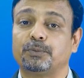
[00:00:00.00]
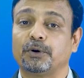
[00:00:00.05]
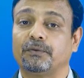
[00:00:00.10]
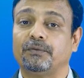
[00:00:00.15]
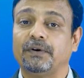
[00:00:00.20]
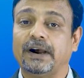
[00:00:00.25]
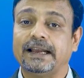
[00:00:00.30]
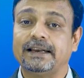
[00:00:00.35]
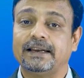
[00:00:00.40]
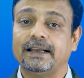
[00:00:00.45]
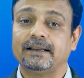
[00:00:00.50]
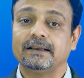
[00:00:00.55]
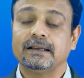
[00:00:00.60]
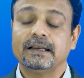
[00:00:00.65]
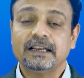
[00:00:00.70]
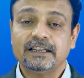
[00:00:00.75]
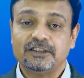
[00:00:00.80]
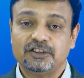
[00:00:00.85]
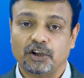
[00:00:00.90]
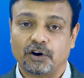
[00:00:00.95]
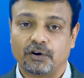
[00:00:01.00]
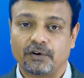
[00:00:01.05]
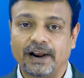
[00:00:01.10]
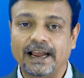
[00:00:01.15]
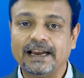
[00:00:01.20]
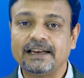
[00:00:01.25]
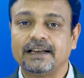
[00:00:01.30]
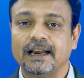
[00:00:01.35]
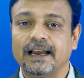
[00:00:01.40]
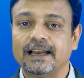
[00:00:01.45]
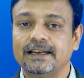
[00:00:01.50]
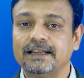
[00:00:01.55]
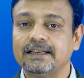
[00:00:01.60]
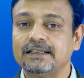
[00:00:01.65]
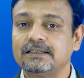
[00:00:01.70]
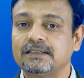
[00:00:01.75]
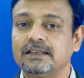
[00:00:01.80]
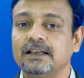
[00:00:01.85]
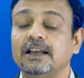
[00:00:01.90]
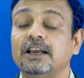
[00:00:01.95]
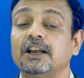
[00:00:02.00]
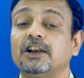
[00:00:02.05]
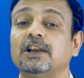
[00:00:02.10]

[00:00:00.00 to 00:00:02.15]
providing the right guidance